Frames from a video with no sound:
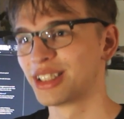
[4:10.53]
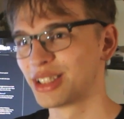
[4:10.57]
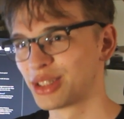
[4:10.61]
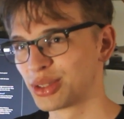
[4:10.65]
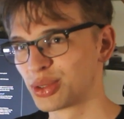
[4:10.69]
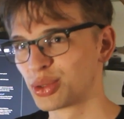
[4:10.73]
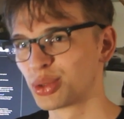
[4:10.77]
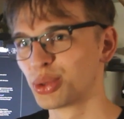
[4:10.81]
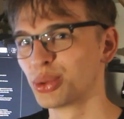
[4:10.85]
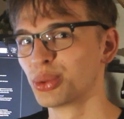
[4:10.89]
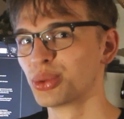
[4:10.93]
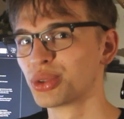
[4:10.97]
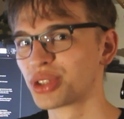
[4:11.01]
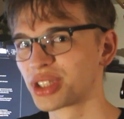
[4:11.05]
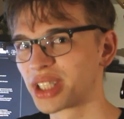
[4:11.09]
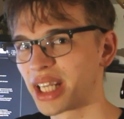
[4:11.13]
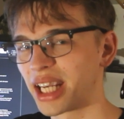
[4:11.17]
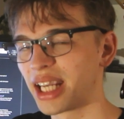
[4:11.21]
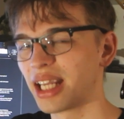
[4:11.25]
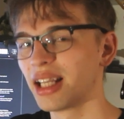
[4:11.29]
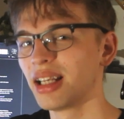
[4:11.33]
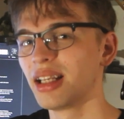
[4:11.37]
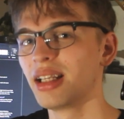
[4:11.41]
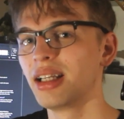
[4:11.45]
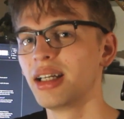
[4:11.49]
true
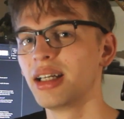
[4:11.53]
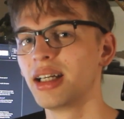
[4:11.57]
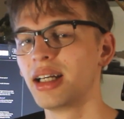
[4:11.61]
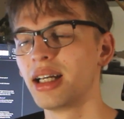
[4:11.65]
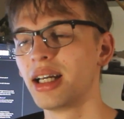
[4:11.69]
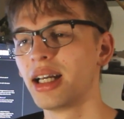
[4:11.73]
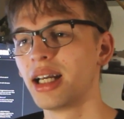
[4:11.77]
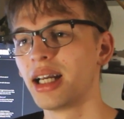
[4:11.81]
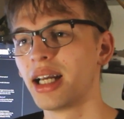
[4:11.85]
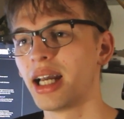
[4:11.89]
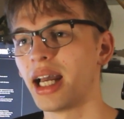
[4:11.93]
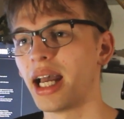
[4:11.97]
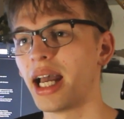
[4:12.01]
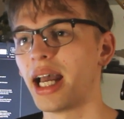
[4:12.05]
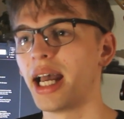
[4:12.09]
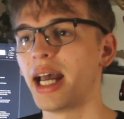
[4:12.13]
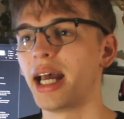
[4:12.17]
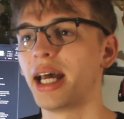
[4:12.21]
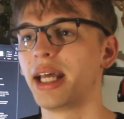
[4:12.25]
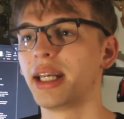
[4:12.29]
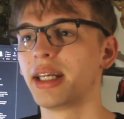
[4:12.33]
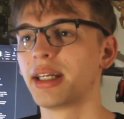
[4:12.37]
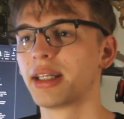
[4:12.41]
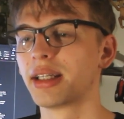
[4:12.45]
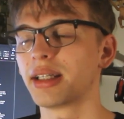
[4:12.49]
scale.
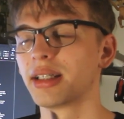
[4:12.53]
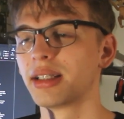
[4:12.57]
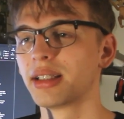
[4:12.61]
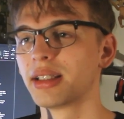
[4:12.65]
And